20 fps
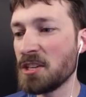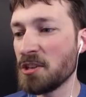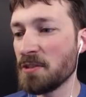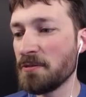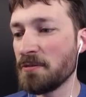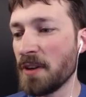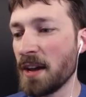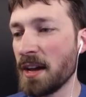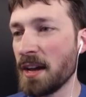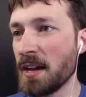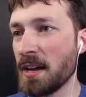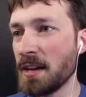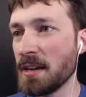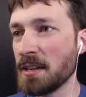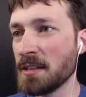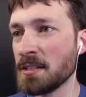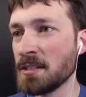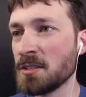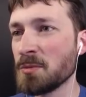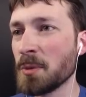
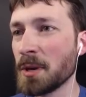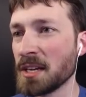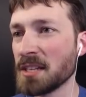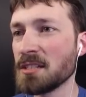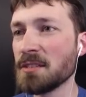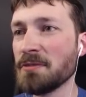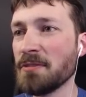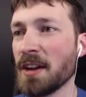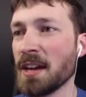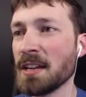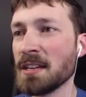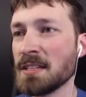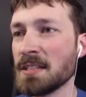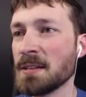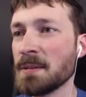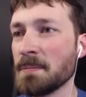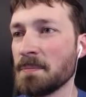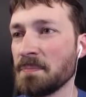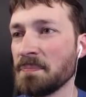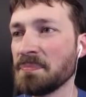Defend! We're gonna
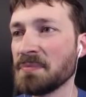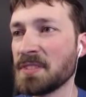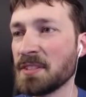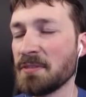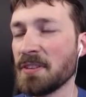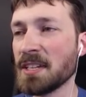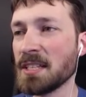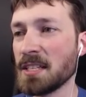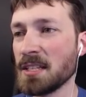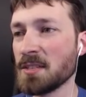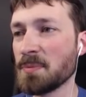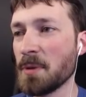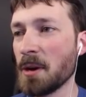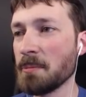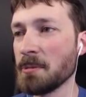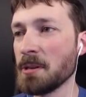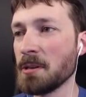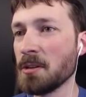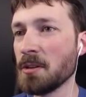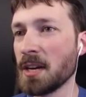defend. Defending is
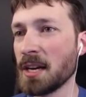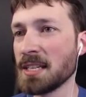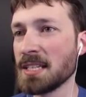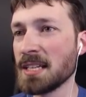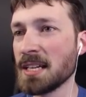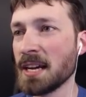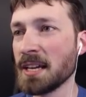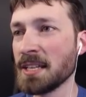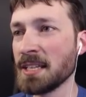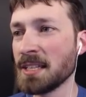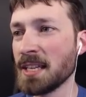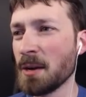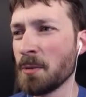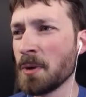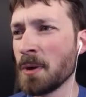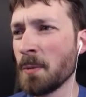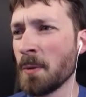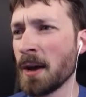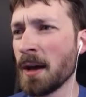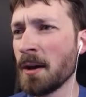probably a good idea. I think that
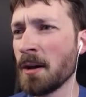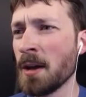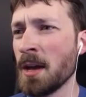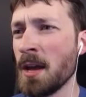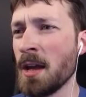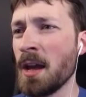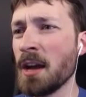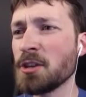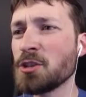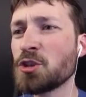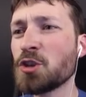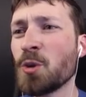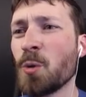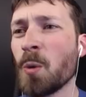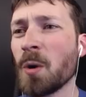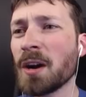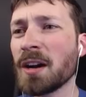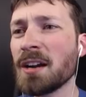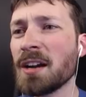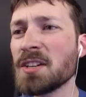went well. You should
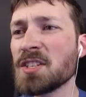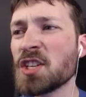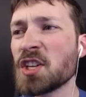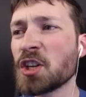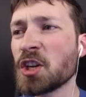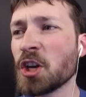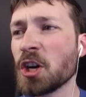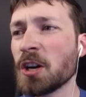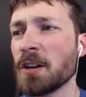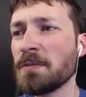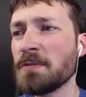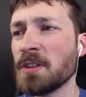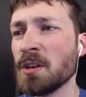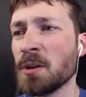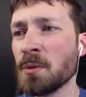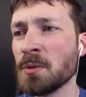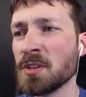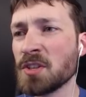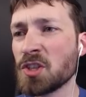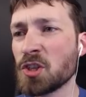organize a
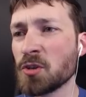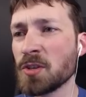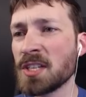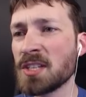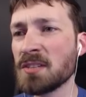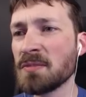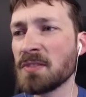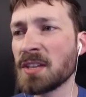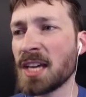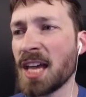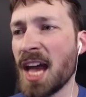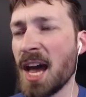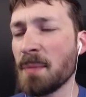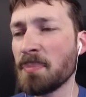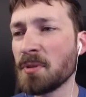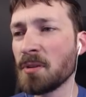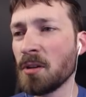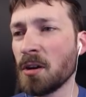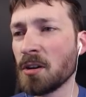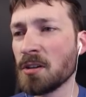curfew. The streets of the
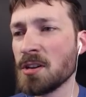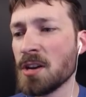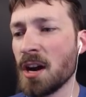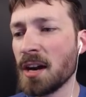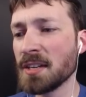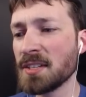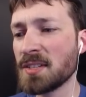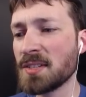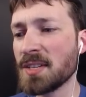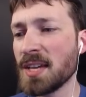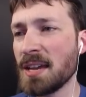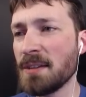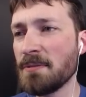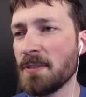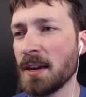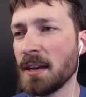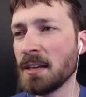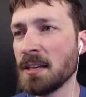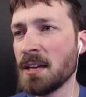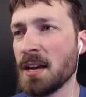capital are not
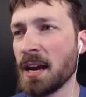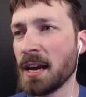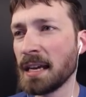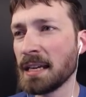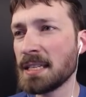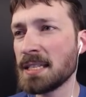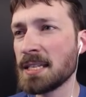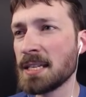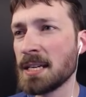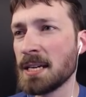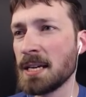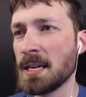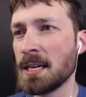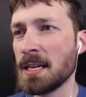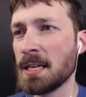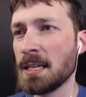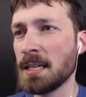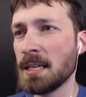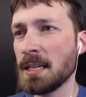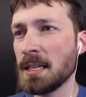safe at night.
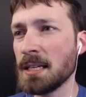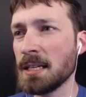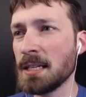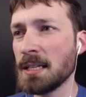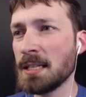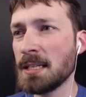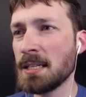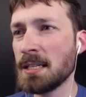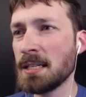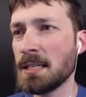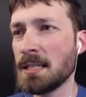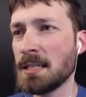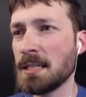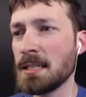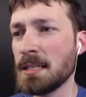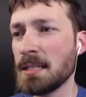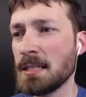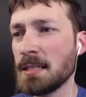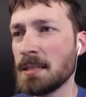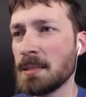
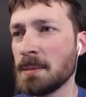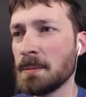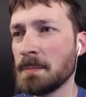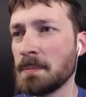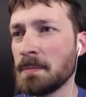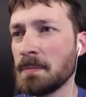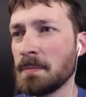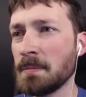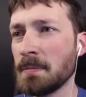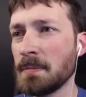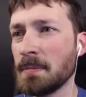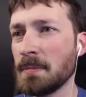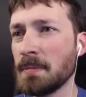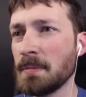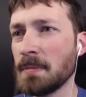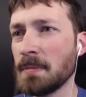Um.